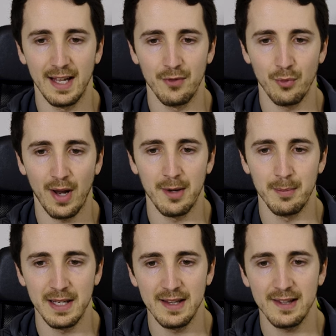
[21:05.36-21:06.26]
in red
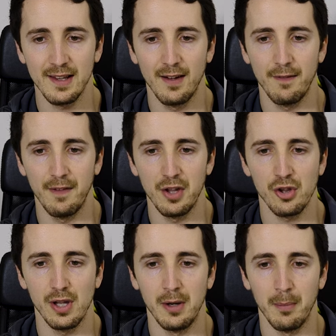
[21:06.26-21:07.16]
meats,
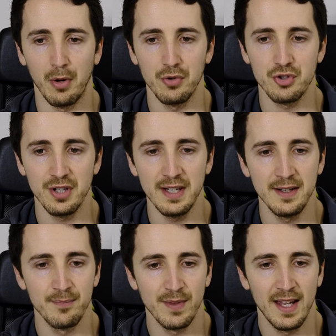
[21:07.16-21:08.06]
fish, and poultry.
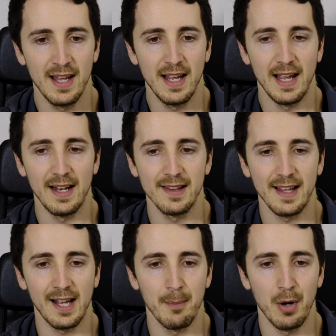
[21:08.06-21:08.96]
It is
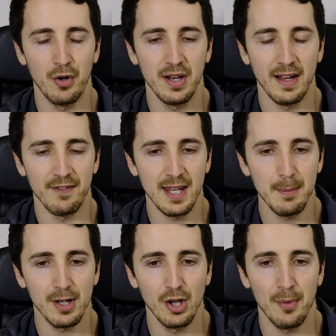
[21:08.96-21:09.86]
a component of
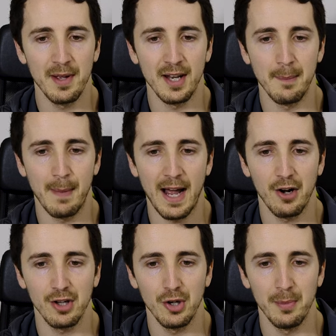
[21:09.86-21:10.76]
hemoglobin and
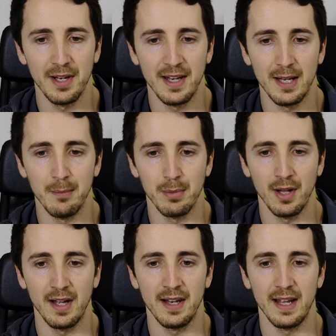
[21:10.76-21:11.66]
myoglobin in
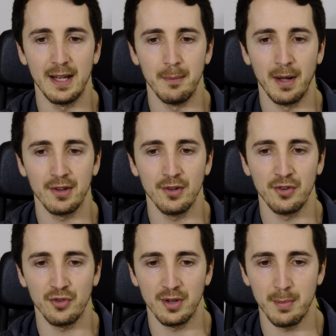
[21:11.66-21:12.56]
blood and
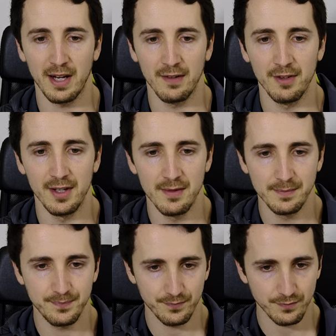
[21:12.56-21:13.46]
muscles, respectively.
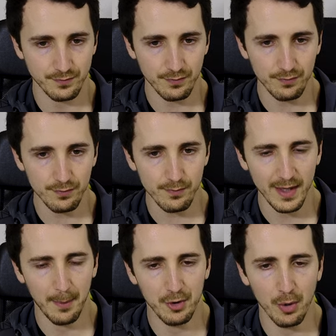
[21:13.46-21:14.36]

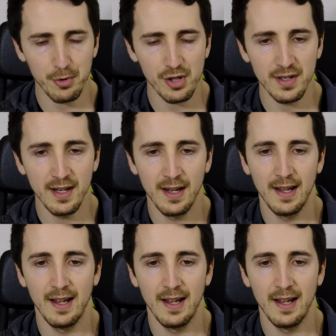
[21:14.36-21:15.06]
Absorption,